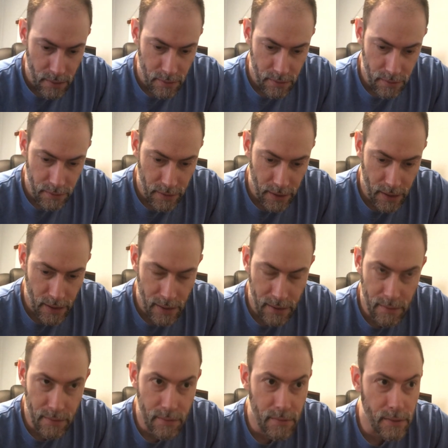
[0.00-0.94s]
This I
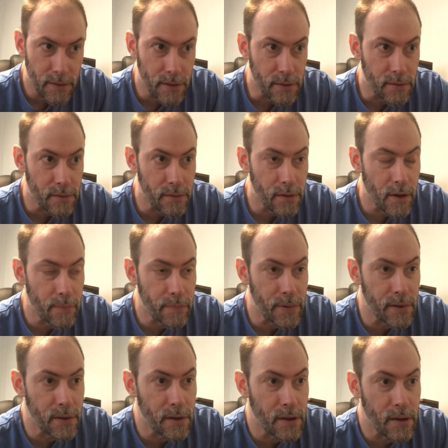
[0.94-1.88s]
got it up
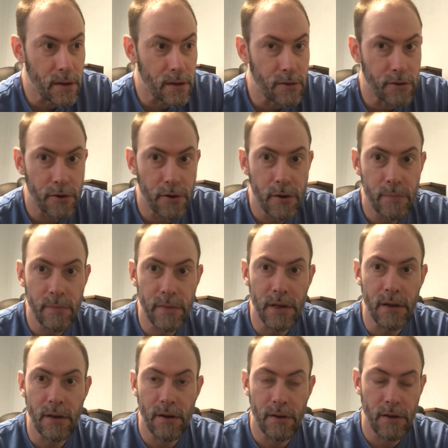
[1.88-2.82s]
in Durham
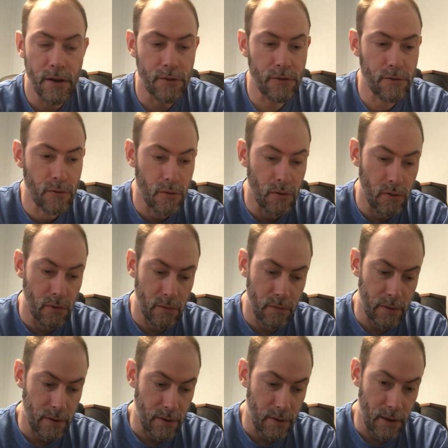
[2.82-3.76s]
at Carolina Soul
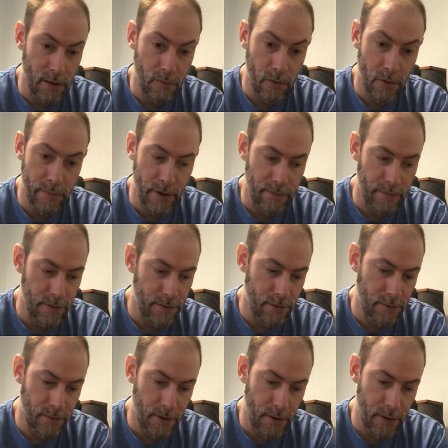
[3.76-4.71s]
on one of my
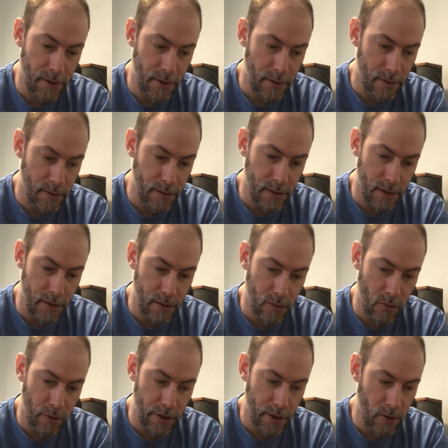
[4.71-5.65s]
visits there.
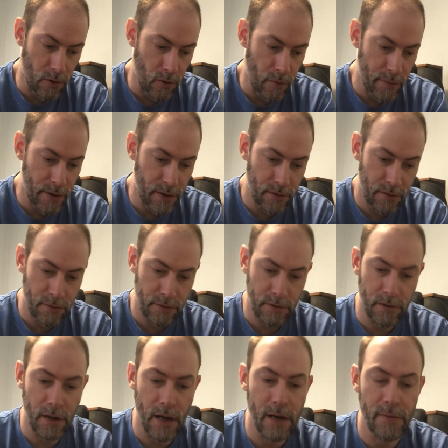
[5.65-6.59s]
Ornette Coleman,
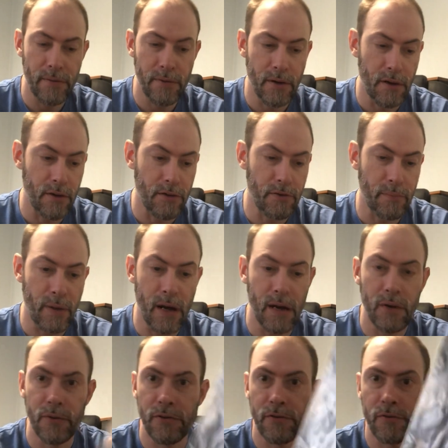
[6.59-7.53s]
Chautauqua